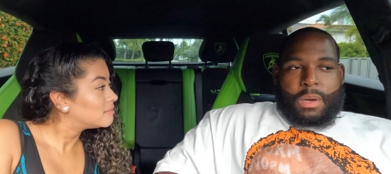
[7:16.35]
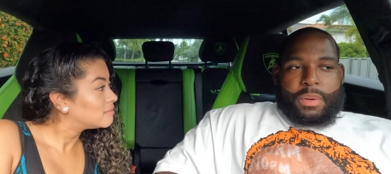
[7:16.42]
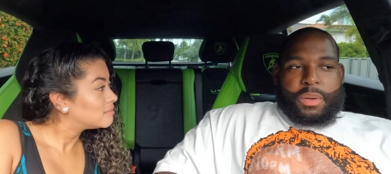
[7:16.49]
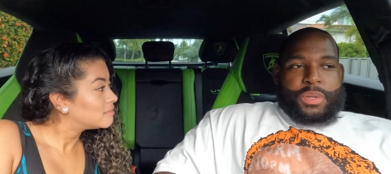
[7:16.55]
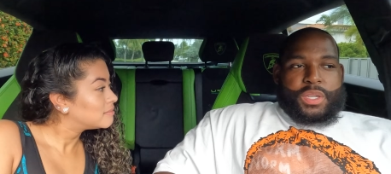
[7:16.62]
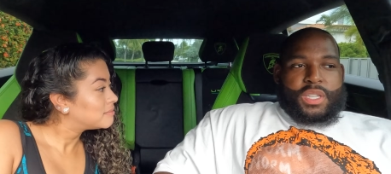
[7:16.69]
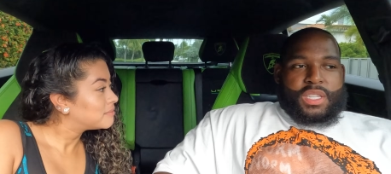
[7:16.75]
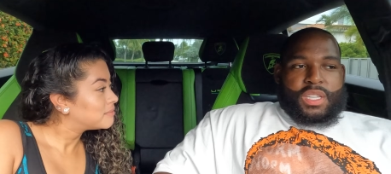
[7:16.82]
Speaker 1: I
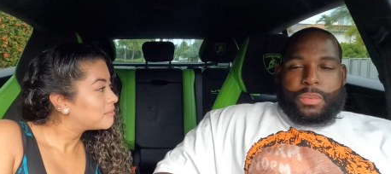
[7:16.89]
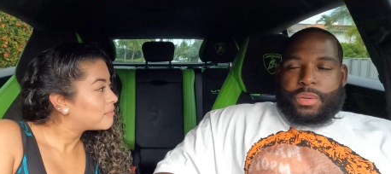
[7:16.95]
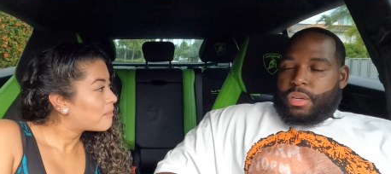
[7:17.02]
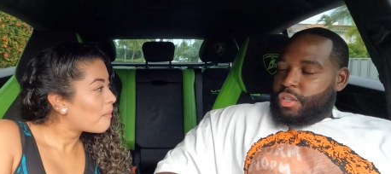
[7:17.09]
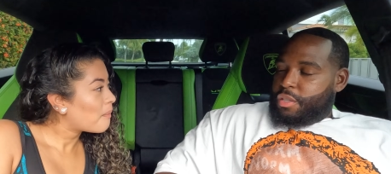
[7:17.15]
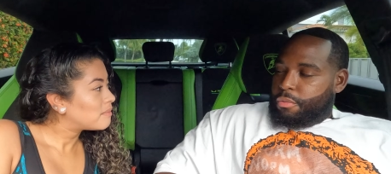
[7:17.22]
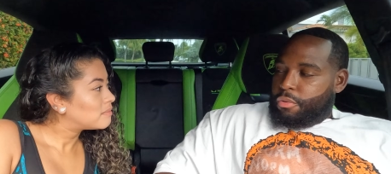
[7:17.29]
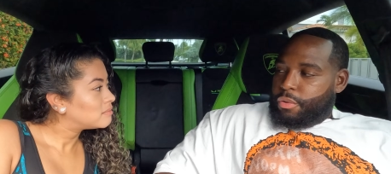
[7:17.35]
mean, we just said
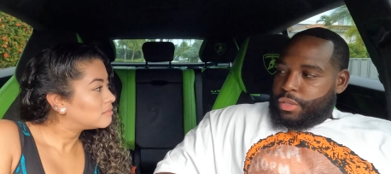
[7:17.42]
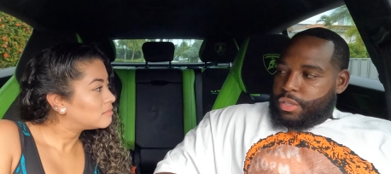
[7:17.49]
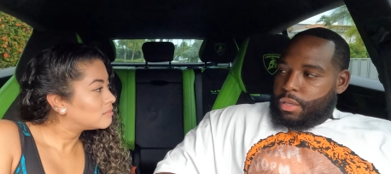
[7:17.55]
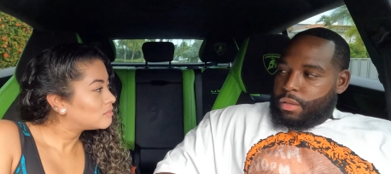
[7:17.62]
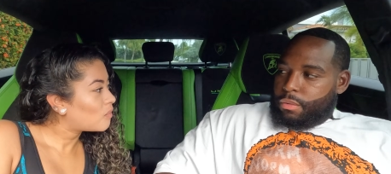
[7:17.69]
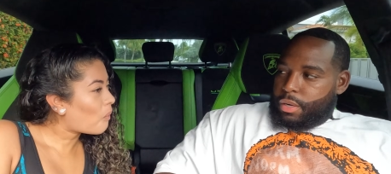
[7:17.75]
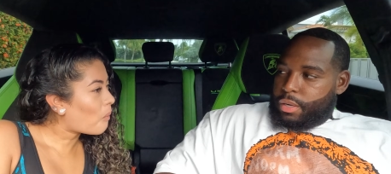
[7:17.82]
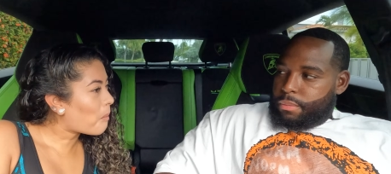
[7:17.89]
we're gonna spoil
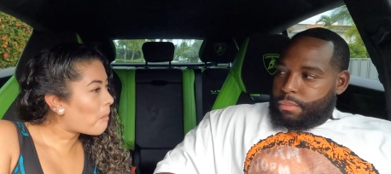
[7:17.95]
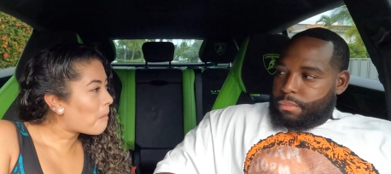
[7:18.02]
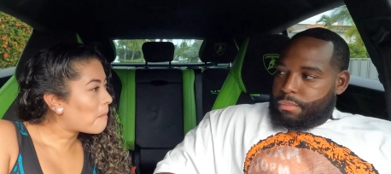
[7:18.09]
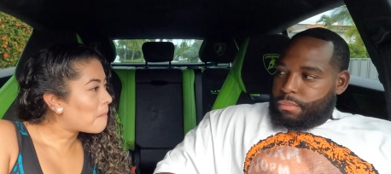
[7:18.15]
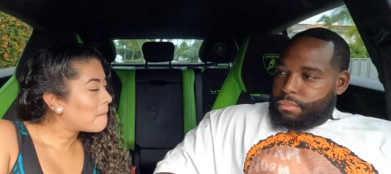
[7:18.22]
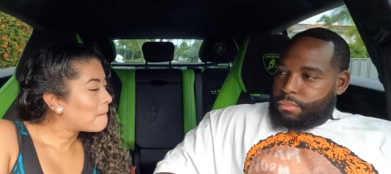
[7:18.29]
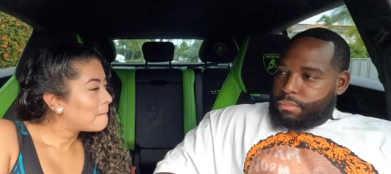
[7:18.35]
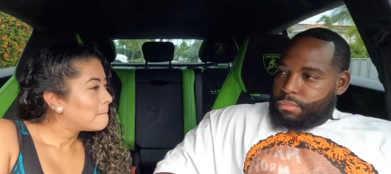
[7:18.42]
each other, right?
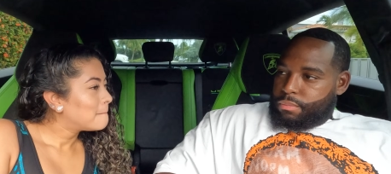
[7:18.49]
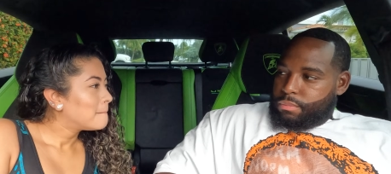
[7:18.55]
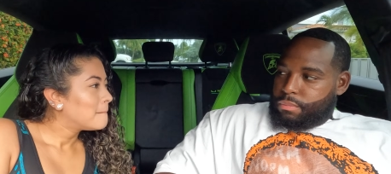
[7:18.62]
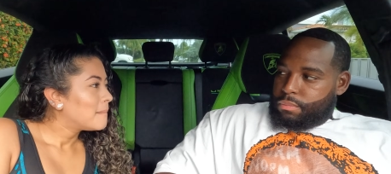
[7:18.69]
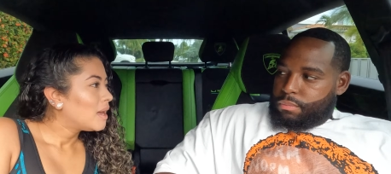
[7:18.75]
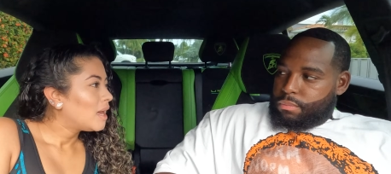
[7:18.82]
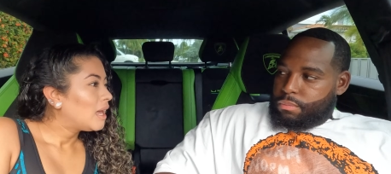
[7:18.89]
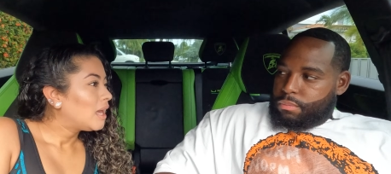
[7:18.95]

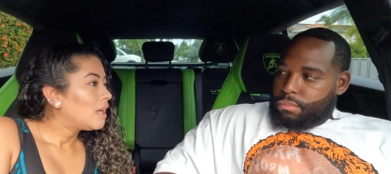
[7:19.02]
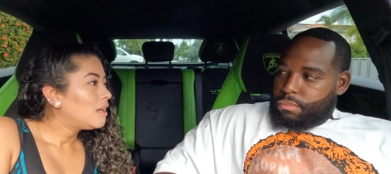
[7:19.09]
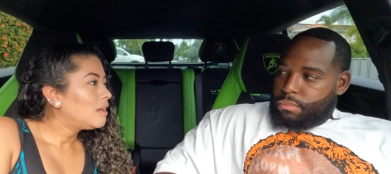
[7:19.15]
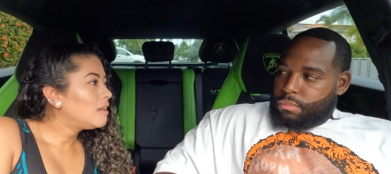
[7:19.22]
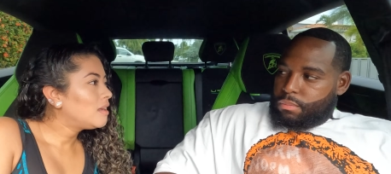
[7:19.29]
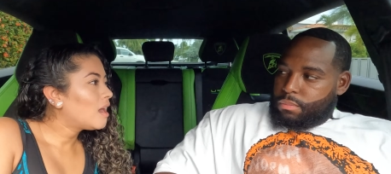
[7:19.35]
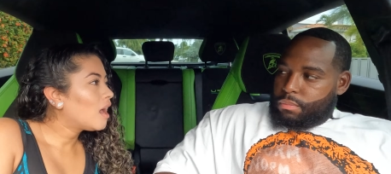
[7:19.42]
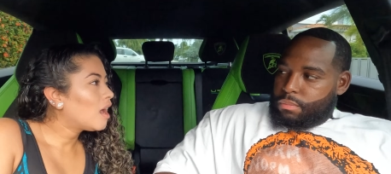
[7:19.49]

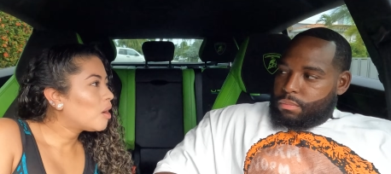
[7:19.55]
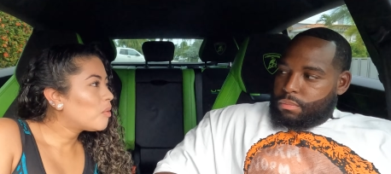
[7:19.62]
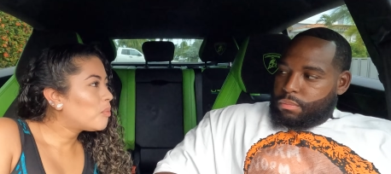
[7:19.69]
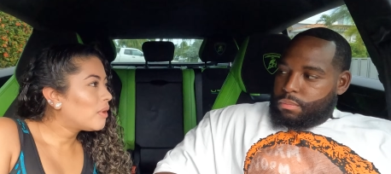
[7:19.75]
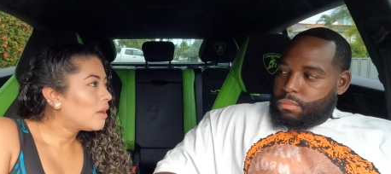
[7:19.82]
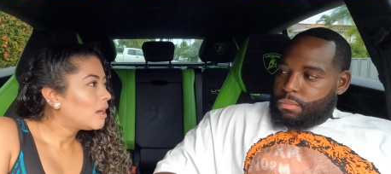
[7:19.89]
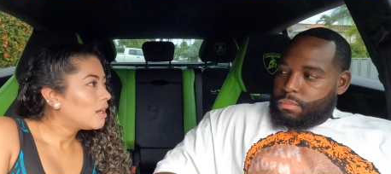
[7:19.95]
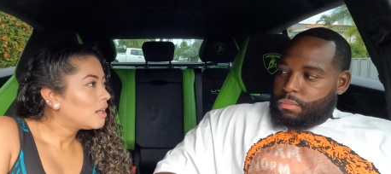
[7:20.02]

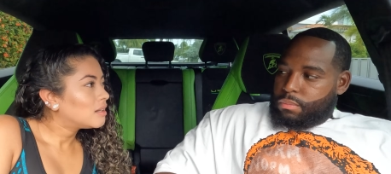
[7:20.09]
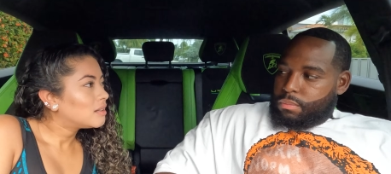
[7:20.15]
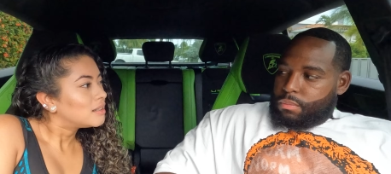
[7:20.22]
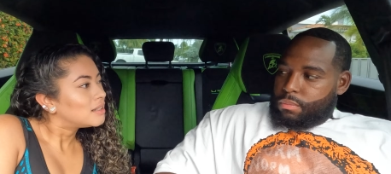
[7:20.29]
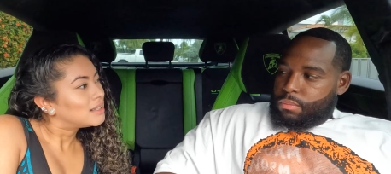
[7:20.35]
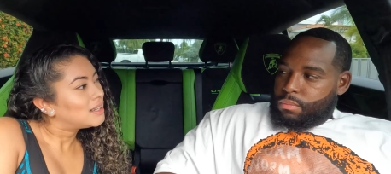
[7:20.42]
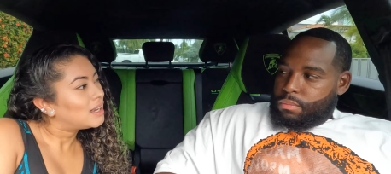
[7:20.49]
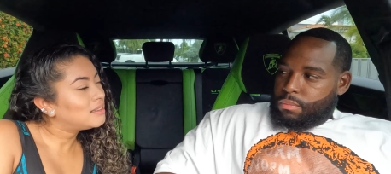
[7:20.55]
Speaker 2: Yeah, but
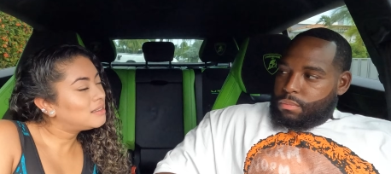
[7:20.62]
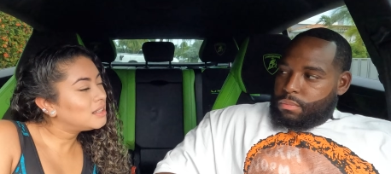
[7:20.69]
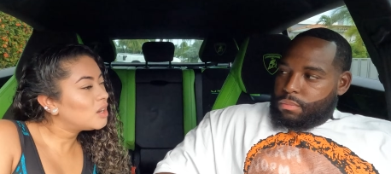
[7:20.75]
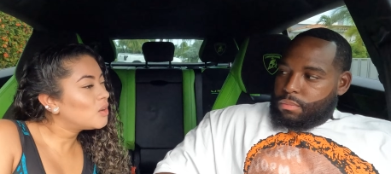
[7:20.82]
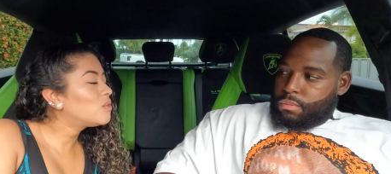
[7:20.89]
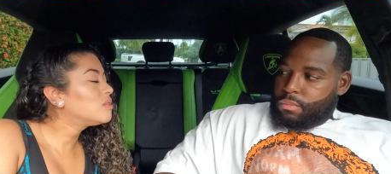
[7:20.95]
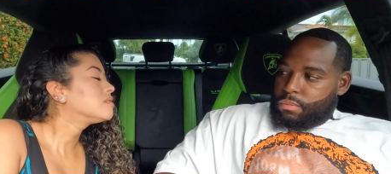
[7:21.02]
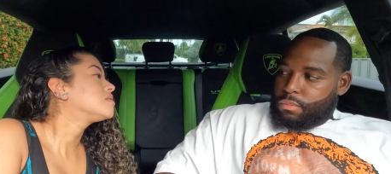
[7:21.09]
I
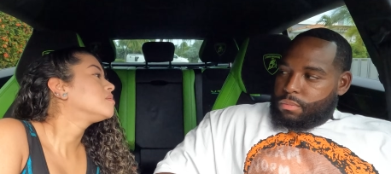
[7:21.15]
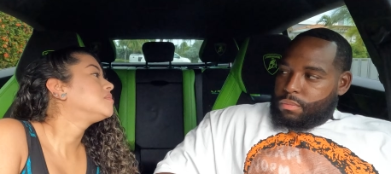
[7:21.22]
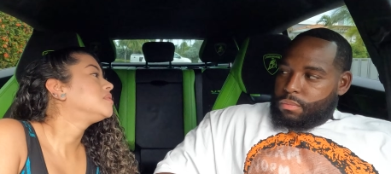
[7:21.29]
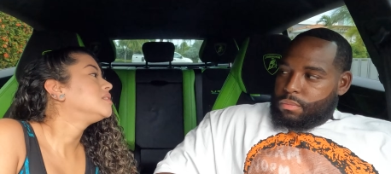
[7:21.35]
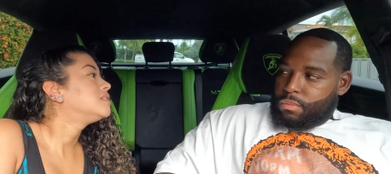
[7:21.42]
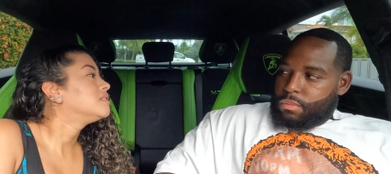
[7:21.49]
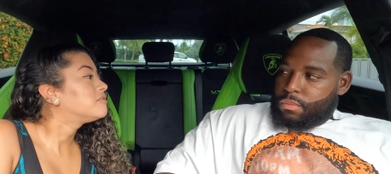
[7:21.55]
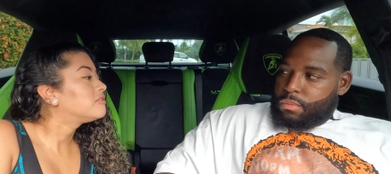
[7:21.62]
think I want
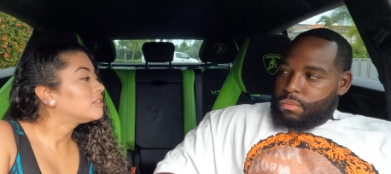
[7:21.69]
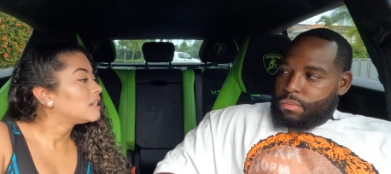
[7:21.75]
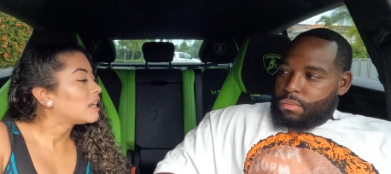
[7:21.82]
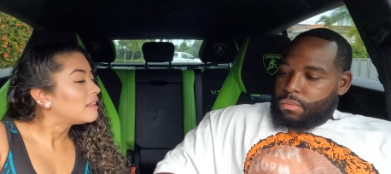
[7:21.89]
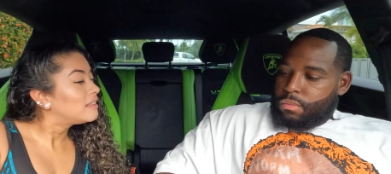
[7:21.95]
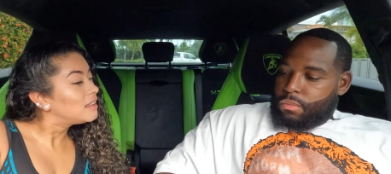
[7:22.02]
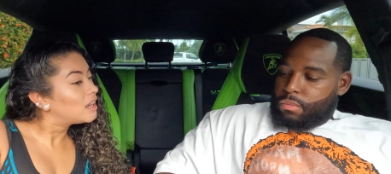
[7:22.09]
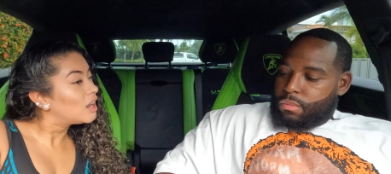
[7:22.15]
something
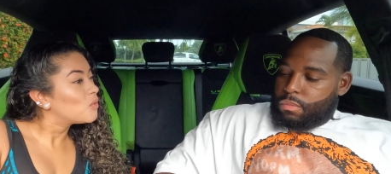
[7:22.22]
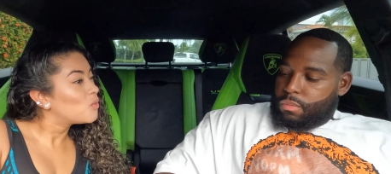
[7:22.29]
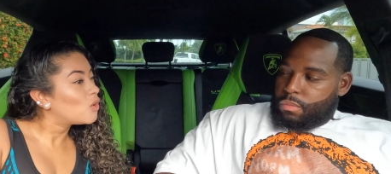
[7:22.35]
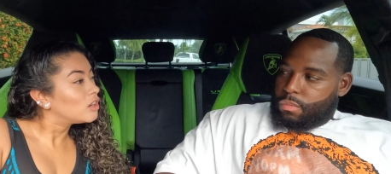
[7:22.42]
different. I think I